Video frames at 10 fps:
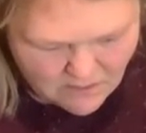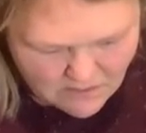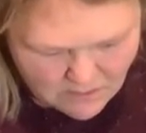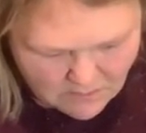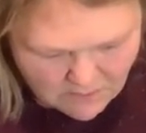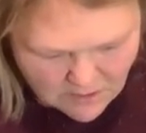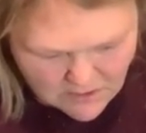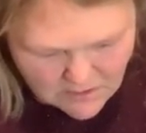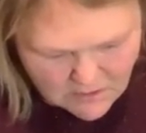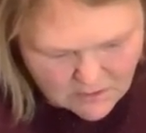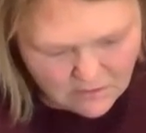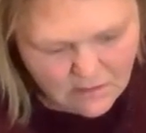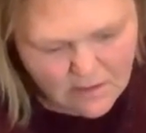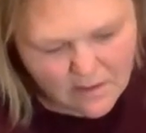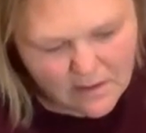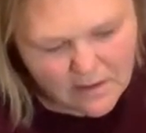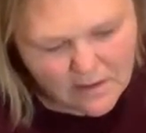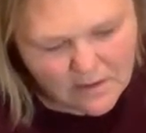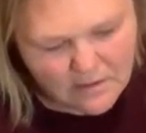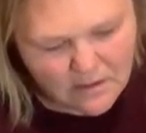here's what I'm going to do.
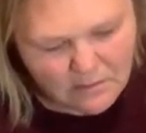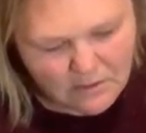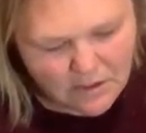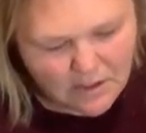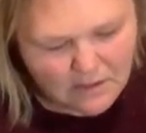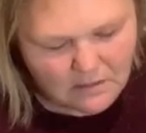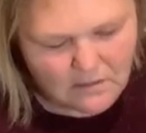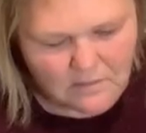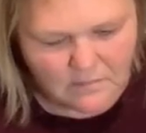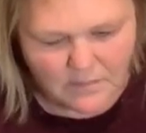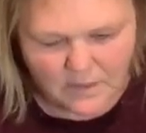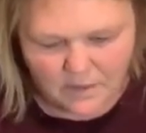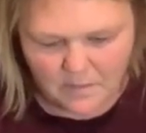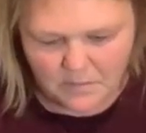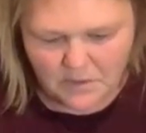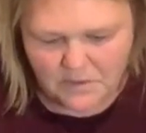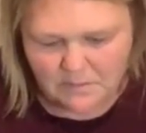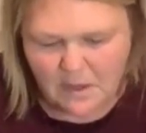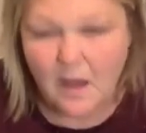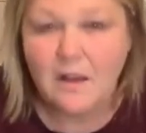So, I'm going to put
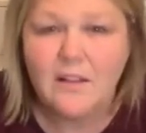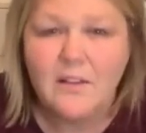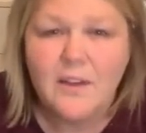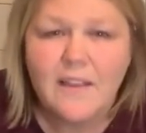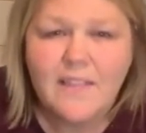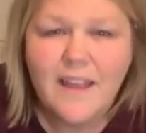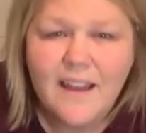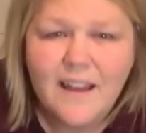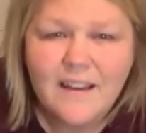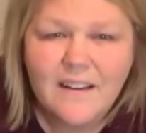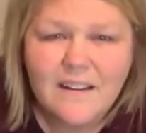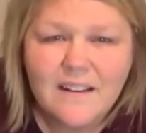some hot glue on that.